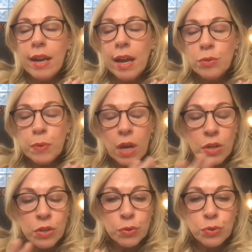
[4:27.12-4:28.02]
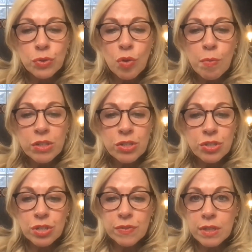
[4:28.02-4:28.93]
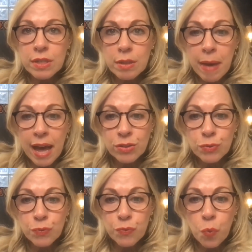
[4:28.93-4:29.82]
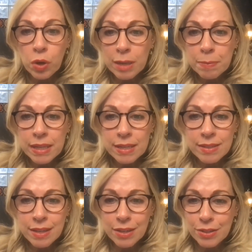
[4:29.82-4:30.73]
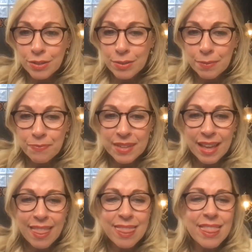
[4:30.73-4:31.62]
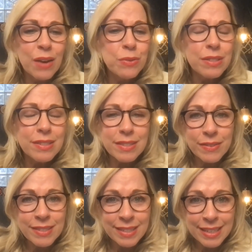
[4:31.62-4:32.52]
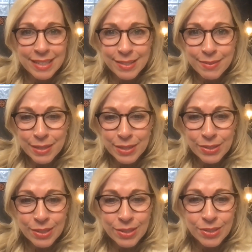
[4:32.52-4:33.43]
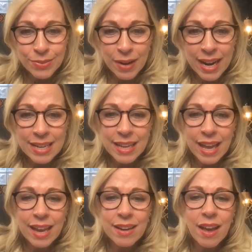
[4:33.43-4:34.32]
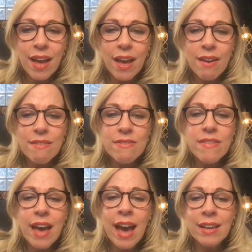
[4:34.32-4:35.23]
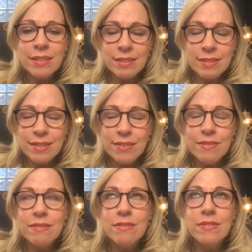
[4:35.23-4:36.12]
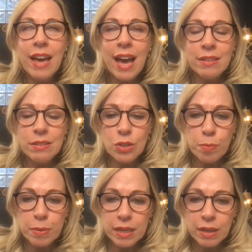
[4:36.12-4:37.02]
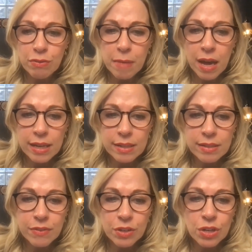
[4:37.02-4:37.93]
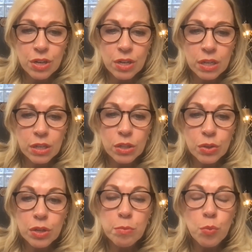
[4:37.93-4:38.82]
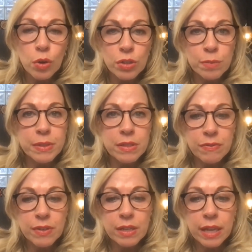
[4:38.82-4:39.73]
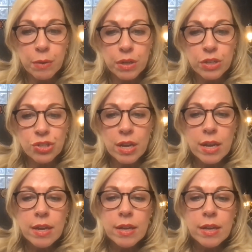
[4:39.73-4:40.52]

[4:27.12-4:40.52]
And as we all know, so much has shifted in the past 40 plus years. Thousands of studies and research, right? And vast opening of minds have occurred, including more specific language.